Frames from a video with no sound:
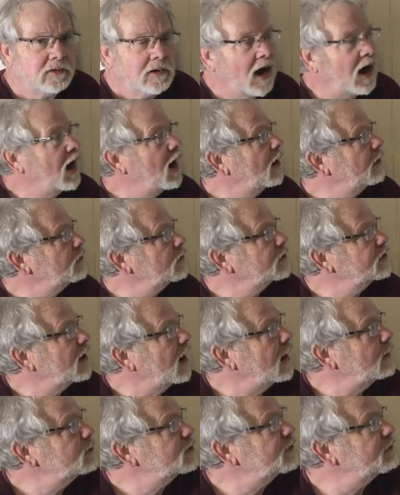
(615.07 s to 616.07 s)
100
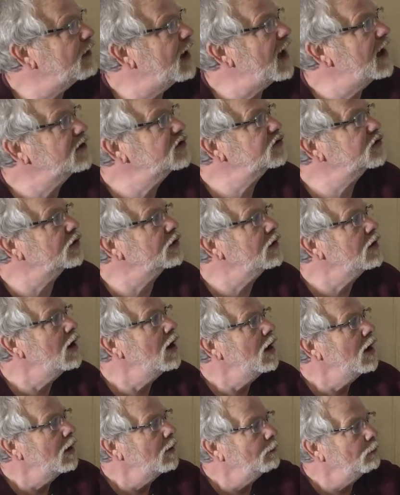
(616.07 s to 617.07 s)
times faster,
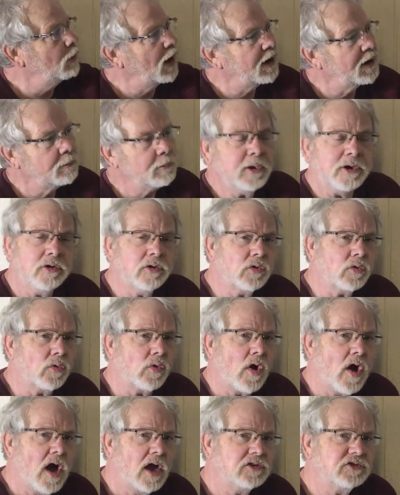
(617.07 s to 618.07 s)
but I'm in a
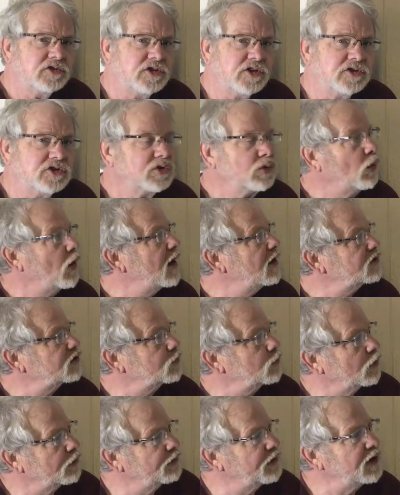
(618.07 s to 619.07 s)
garage
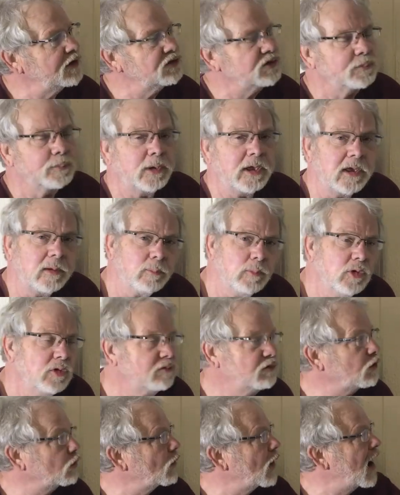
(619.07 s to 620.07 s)
situation where things are being
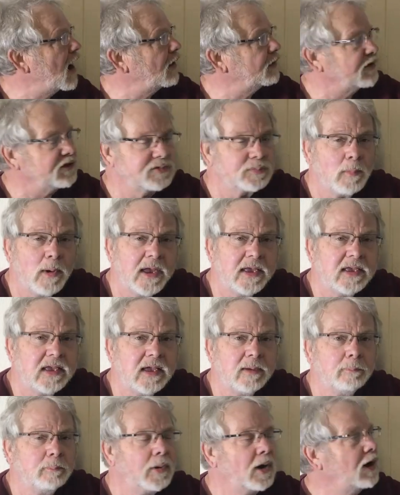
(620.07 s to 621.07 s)
moved around. This might
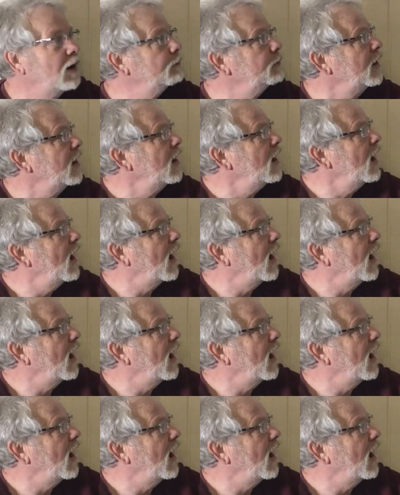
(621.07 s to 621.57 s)
get bumped.